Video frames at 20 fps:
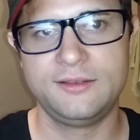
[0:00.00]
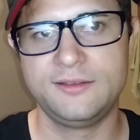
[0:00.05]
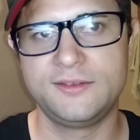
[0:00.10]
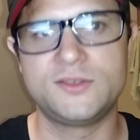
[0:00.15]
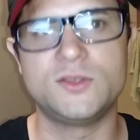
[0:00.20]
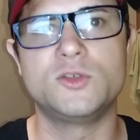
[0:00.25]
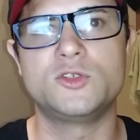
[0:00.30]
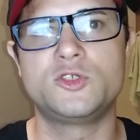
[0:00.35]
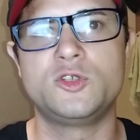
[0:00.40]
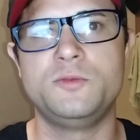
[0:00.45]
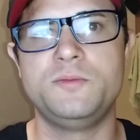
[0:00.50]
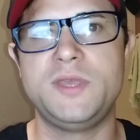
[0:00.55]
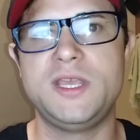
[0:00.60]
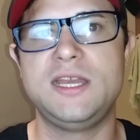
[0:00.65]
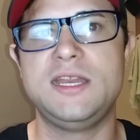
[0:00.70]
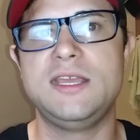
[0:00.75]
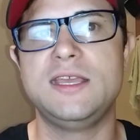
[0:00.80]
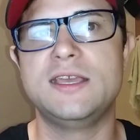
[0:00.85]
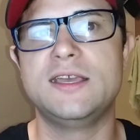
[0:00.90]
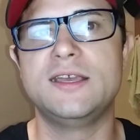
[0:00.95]
social
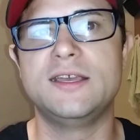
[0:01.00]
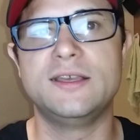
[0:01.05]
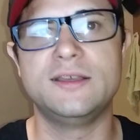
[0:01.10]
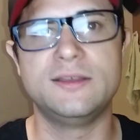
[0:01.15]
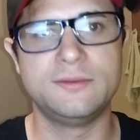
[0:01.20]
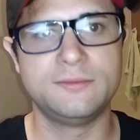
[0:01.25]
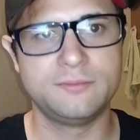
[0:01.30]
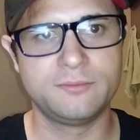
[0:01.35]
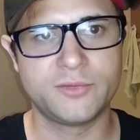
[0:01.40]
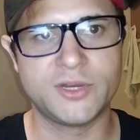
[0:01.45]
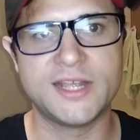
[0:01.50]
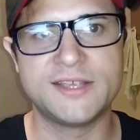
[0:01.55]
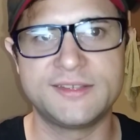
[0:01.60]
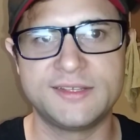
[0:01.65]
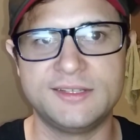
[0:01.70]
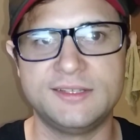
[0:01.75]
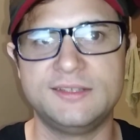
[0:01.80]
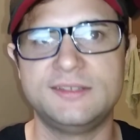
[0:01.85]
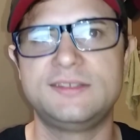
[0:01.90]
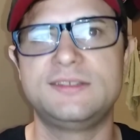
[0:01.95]
media
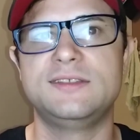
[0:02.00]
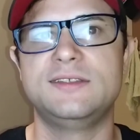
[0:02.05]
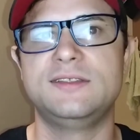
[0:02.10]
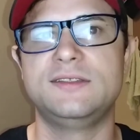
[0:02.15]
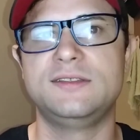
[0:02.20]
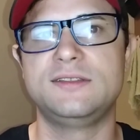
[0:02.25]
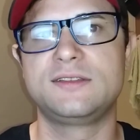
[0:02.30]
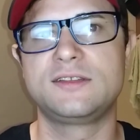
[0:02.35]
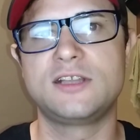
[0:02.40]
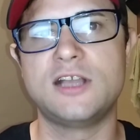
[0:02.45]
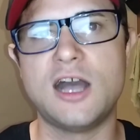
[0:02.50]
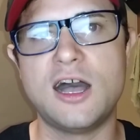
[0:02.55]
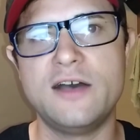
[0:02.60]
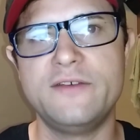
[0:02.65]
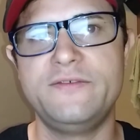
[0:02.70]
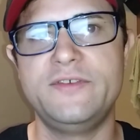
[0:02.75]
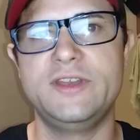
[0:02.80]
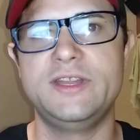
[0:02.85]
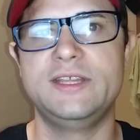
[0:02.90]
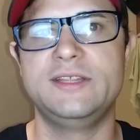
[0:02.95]
presence and
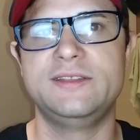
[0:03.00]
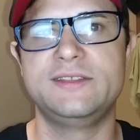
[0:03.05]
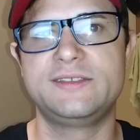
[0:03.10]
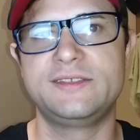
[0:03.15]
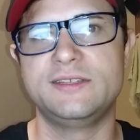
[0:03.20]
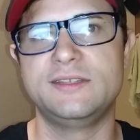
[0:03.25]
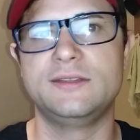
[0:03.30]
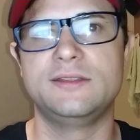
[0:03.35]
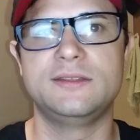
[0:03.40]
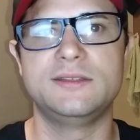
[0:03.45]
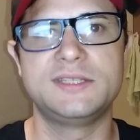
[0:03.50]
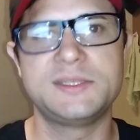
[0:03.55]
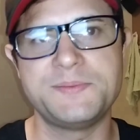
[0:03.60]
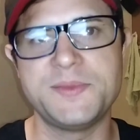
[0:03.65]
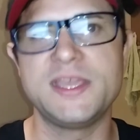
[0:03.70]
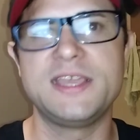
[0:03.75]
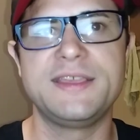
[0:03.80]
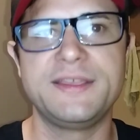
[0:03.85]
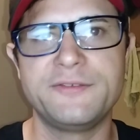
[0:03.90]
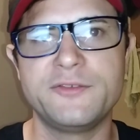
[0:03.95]
confidence and
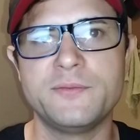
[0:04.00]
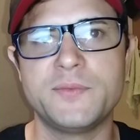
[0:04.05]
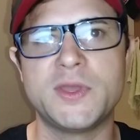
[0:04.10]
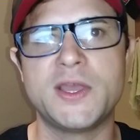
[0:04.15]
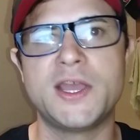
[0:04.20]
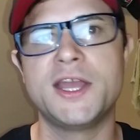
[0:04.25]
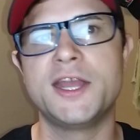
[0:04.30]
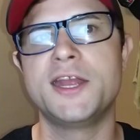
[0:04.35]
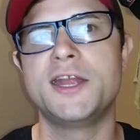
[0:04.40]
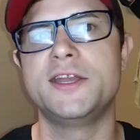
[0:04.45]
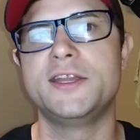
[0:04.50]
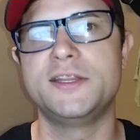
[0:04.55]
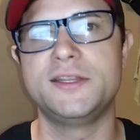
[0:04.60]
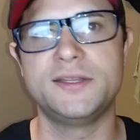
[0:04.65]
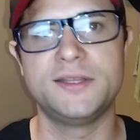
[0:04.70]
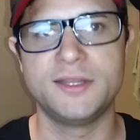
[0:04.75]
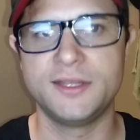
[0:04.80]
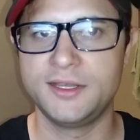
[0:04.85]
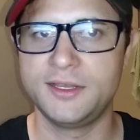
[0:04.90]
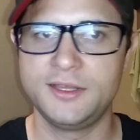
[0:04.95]
speaking from the heart and